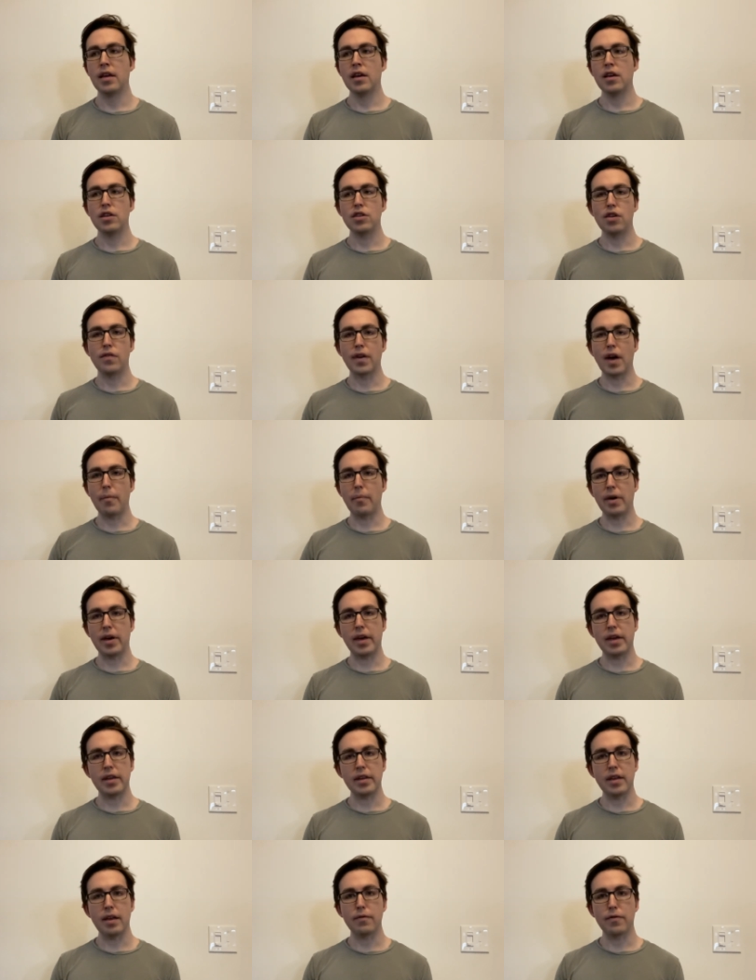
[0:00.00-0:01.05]
You've got my
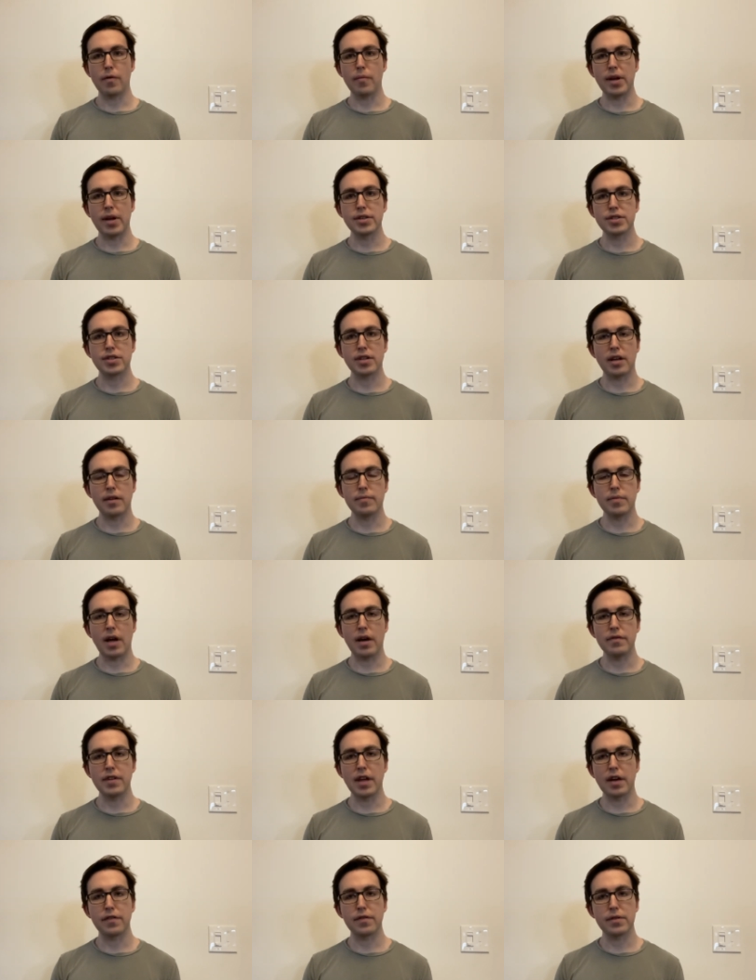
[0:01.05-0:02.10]
information. I've
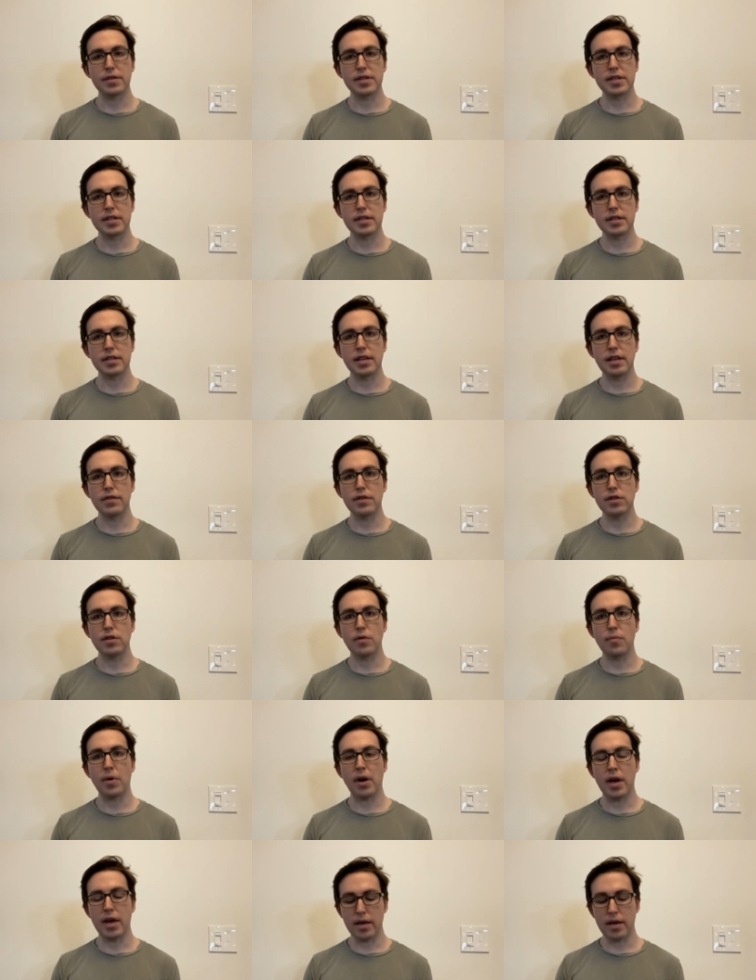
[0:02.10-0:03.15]
definitely given you
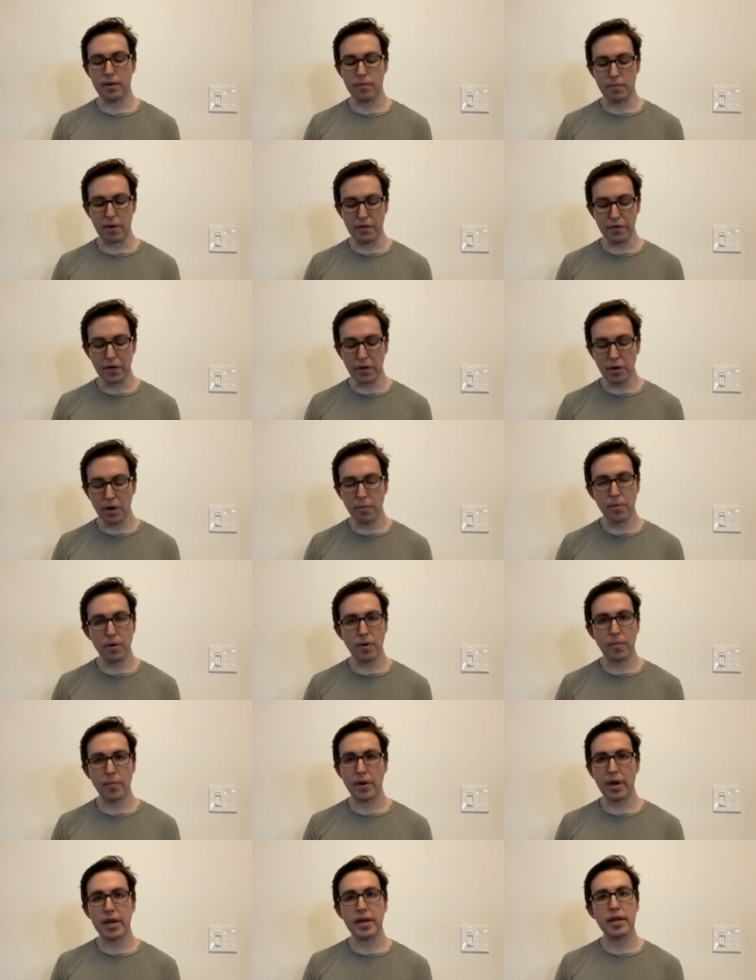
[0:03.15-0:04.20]
my phone number,
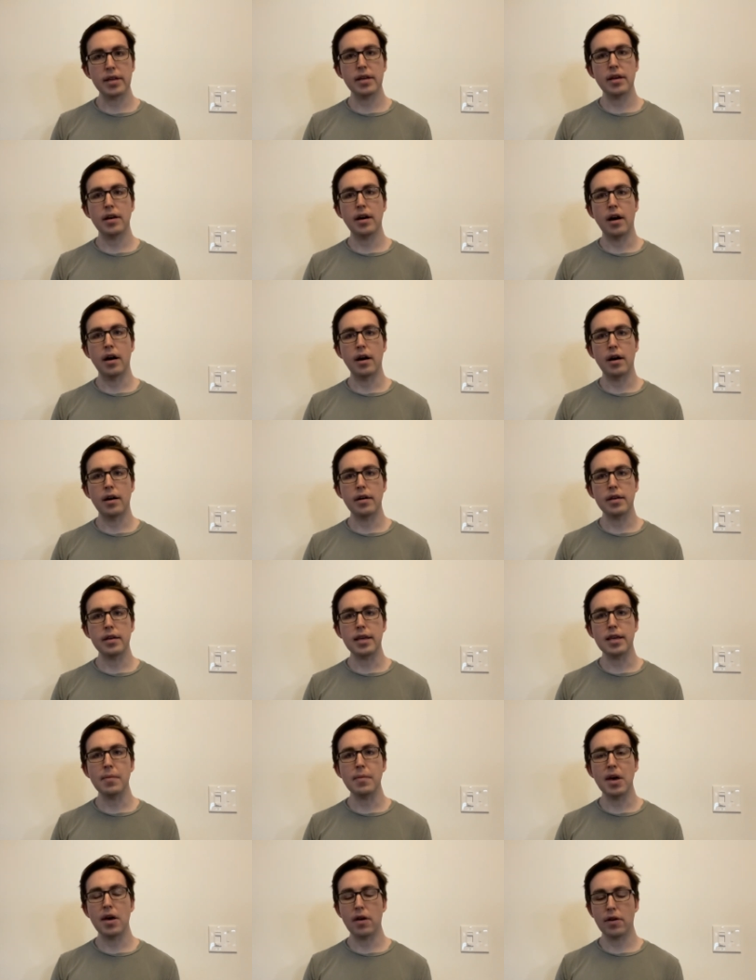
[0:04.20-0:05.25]
my
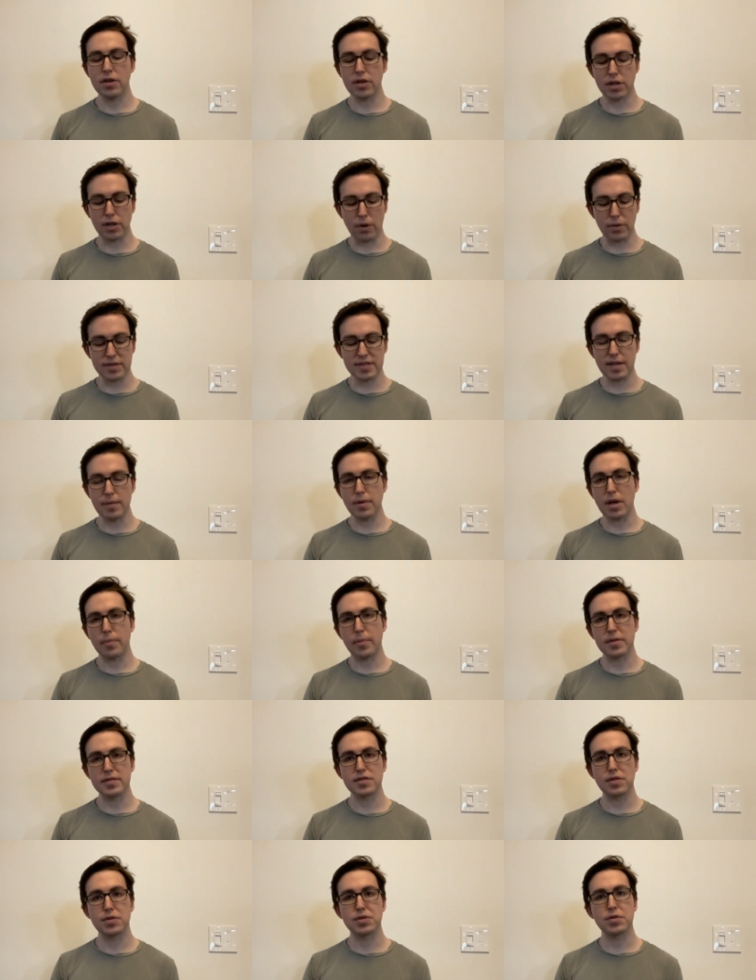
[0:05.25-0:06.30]
email. You can always hit me up on
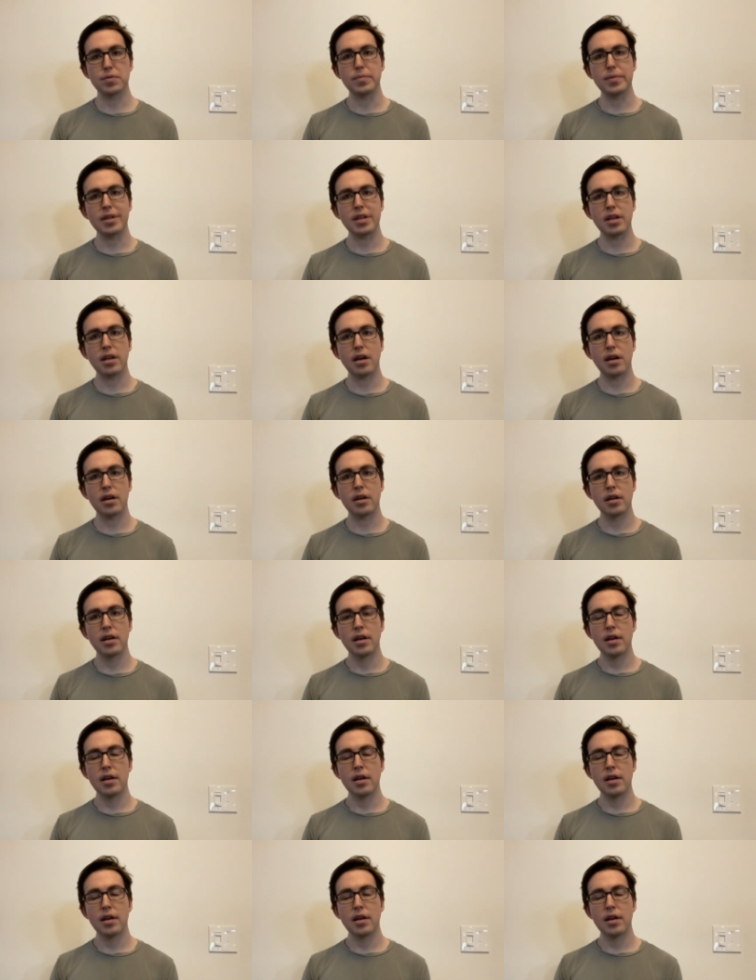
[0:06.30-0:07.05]
social media.